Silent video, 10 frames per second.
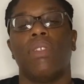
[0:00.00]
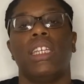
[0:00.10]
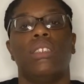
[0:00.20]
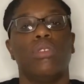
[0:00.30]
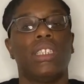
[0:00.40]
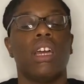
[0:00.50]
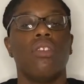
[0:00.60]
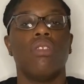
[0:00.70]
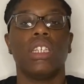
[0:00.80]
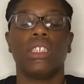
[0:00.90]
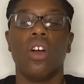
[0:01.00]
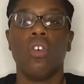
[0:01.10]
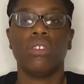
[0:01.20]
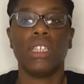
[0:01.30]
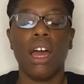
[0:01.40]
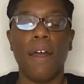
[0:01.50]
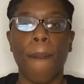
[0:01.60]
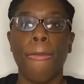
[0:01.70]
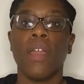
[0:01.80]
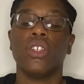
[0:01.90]
Like, she was telling you this the whole time.
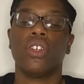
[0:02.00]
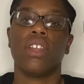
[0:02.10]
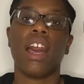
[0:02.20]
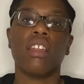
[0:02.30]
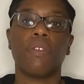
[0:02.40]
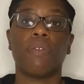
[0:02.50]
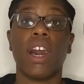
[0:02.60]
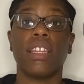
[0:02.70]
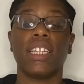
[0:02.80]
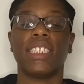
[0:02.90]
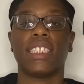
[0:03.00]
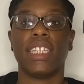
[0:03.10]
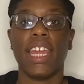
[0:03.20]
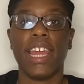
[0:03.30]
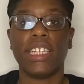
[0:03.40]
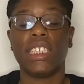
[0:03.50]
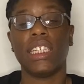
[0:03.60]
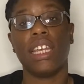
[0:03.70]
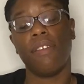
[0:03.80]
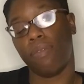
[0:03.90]
So now the father is scared to
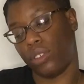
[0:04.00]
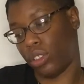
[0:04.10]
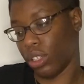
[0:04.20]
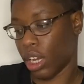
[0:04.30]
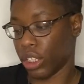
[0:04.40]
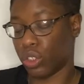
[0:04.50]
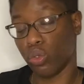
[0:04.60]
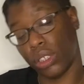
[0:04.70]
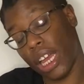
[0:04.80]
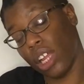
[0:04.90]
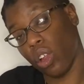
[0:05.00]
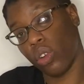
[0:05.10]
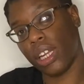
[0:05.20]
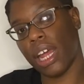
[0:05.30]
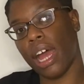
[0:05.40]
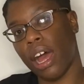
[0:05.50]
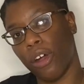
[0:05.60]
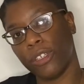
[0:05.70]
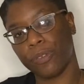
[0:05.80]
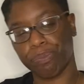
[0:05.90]
leave Suzette alone in the
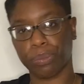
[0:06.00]
house.